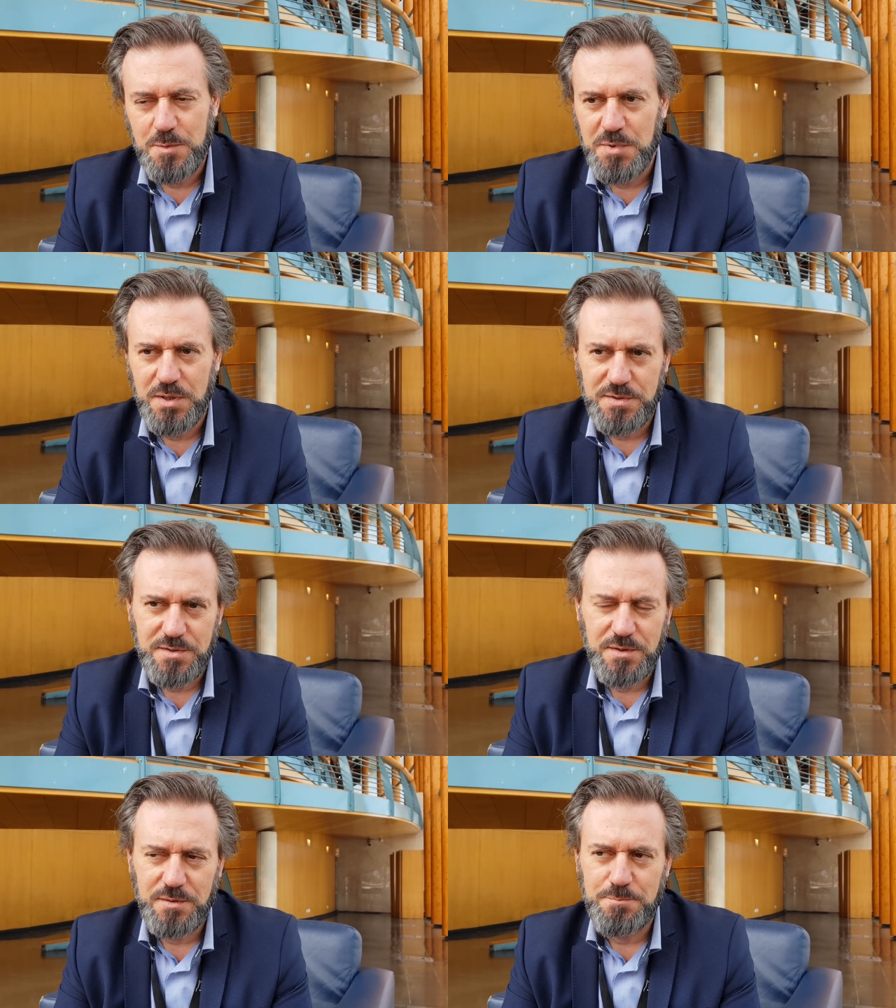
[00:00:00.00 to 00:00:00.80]
And
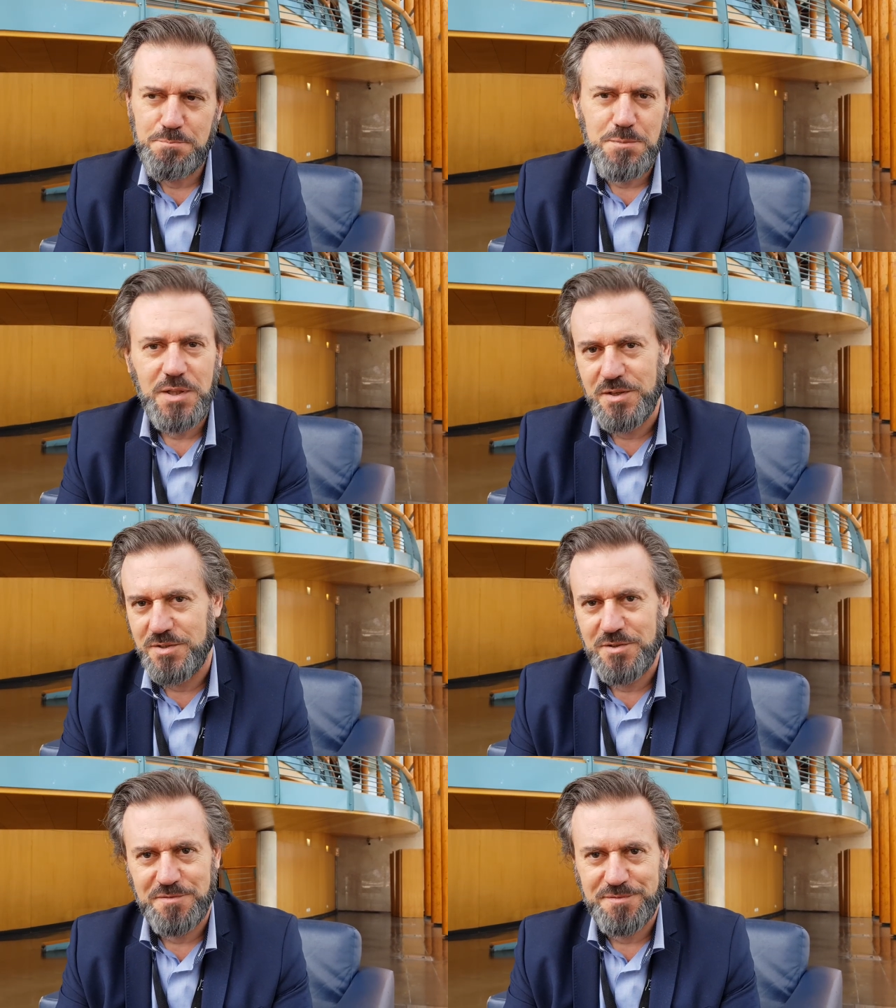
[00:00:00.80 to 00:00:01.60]
there's
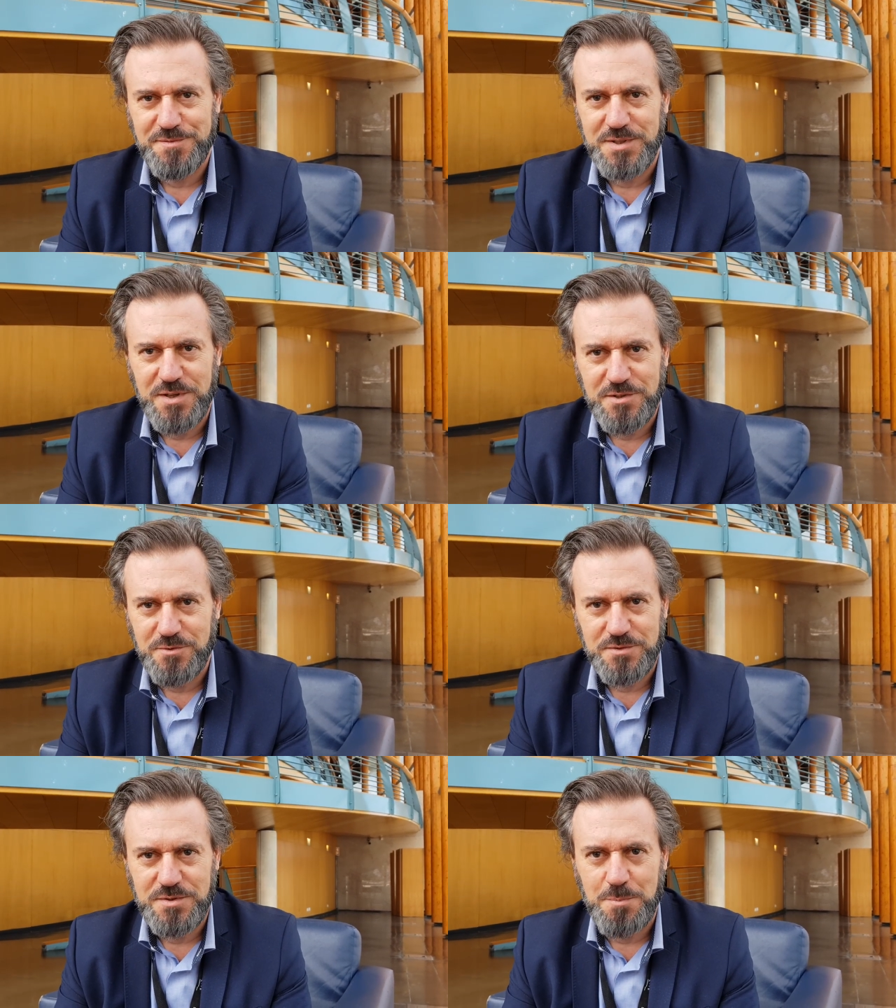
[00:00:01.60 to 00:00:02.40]
millions of
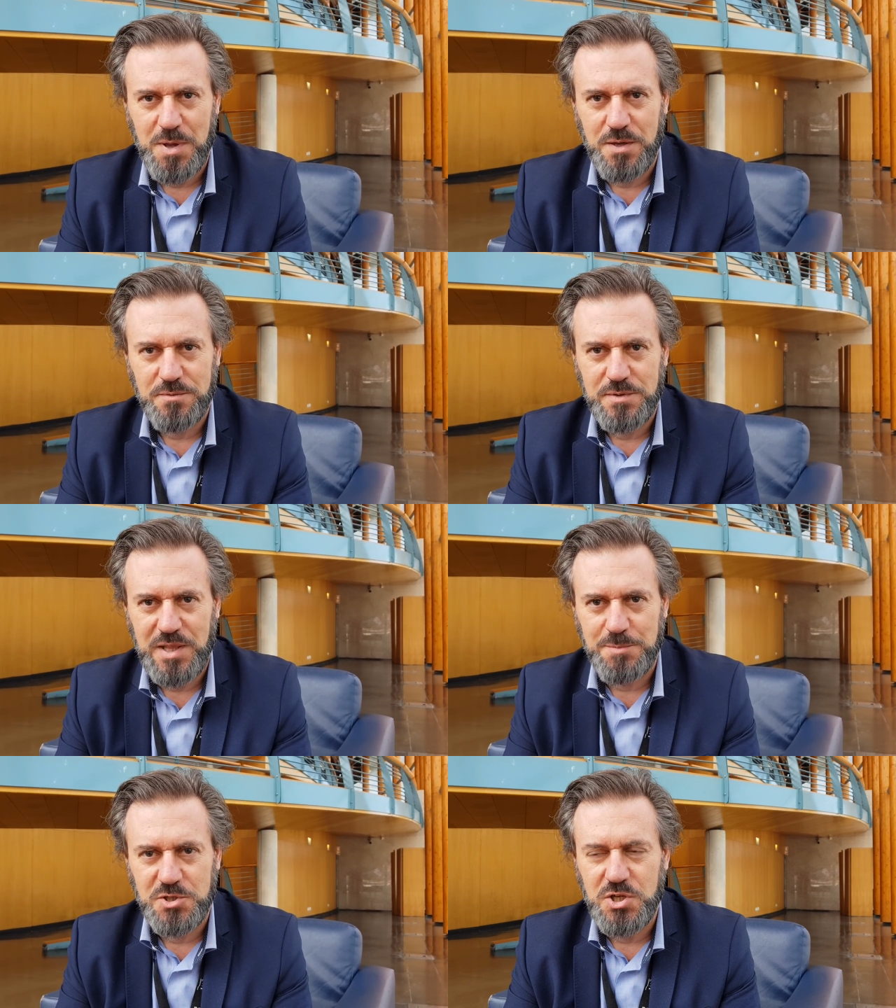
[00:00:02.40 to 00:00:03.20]
discussions about
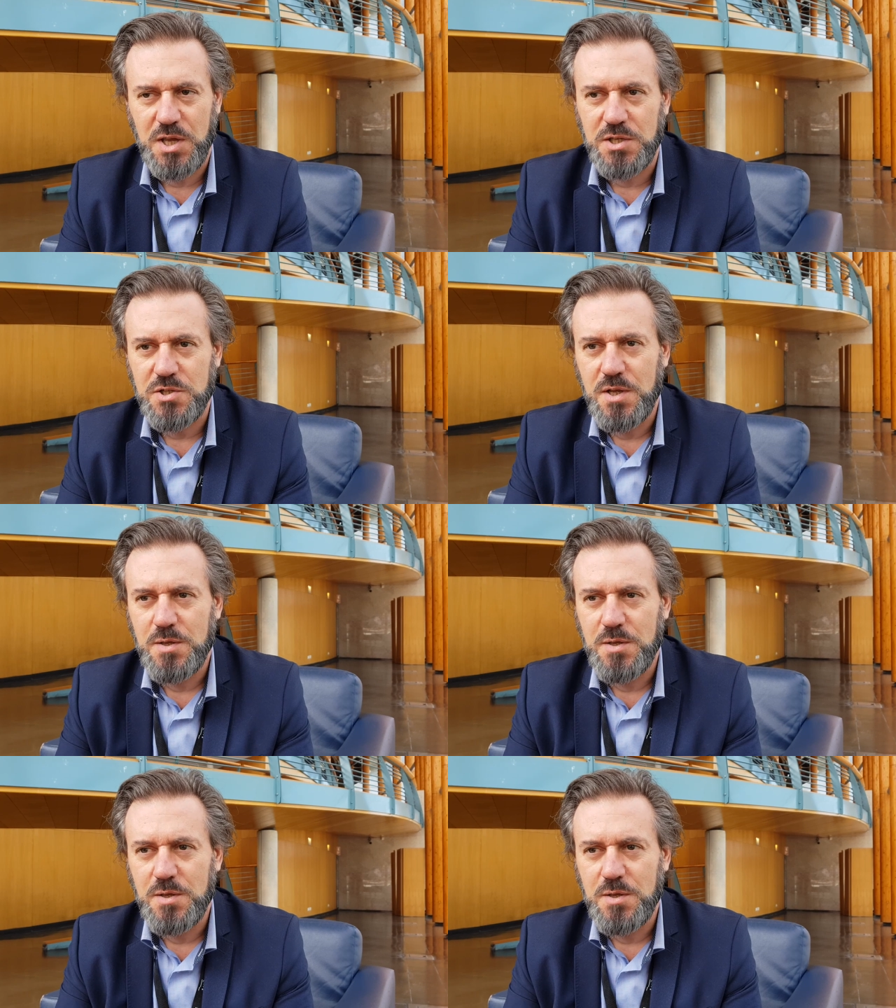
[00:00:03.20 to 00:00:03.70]
climate change.